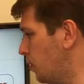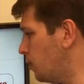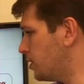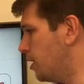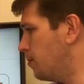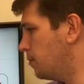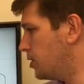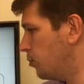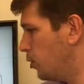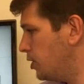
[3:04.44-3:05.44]
work with some
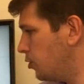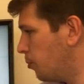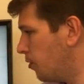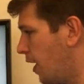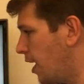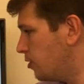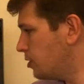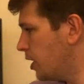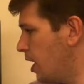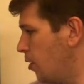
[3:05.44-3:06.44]
regional
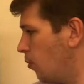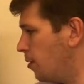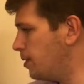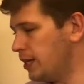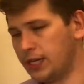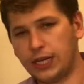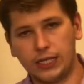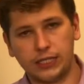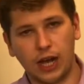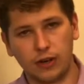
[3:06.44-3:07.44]
providers, one being
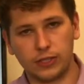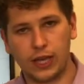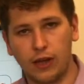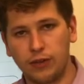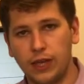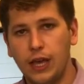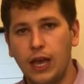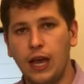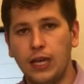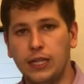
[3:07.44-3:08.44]
King's Daughters Health.
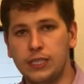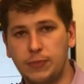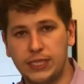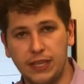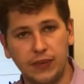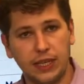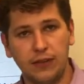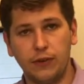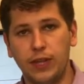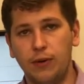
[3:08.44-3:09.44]
Again, specifically
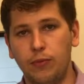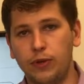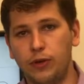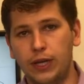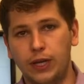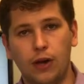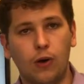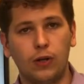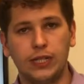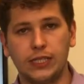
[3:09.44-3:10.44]
for them, we're doing a
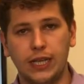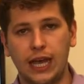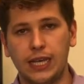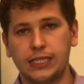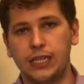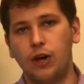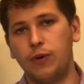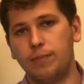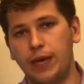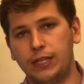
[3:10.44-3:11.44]
holistic SEO
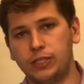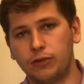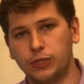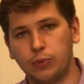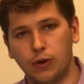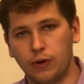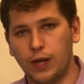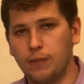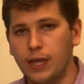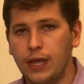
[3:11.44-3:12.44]
and paid search
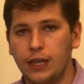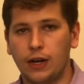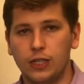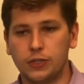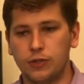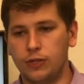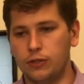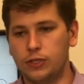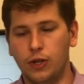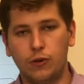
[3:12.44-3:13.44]
program that also
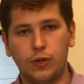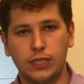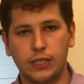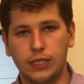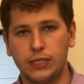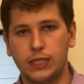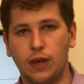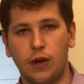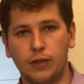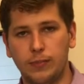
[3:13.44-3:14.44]
includes local listings, and
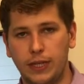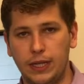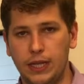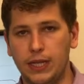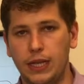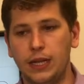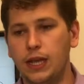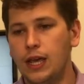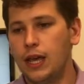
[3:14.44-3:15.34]
ultimately, again,